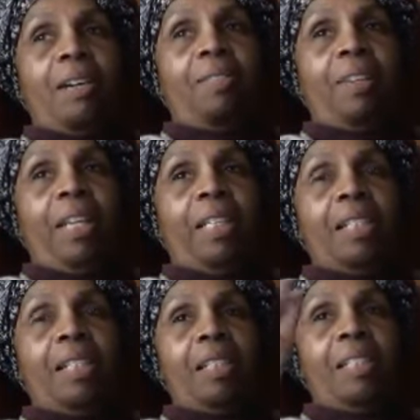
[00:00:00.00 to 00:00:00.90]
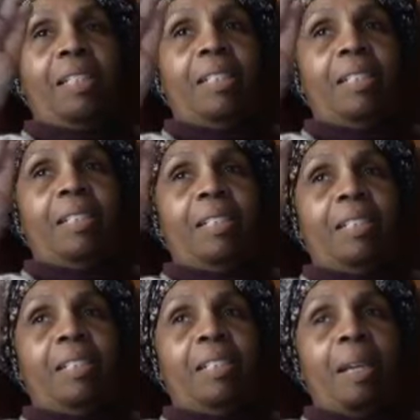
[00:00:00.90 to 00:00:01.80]
a
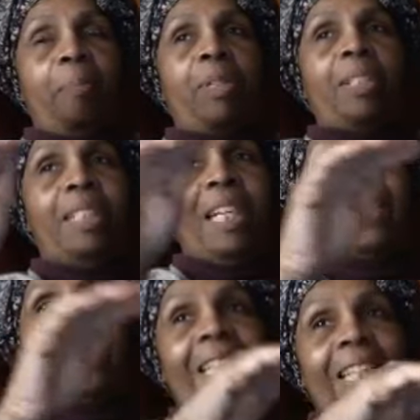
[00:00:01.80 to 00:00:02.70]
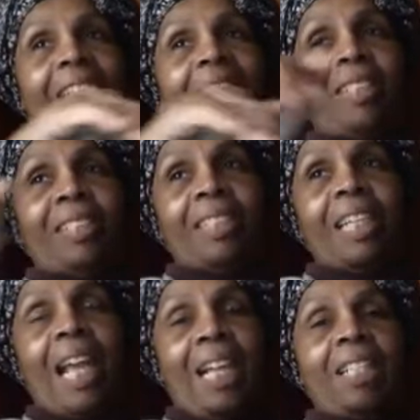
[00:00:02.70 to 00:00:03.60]
separate and yet together
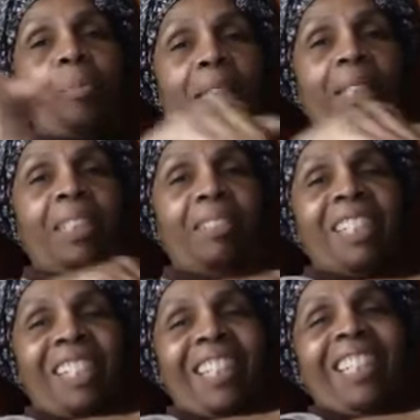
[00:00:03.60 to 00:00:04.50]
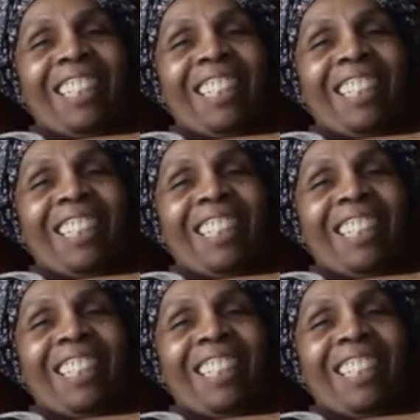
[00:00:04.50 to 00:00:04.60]
aspect of us.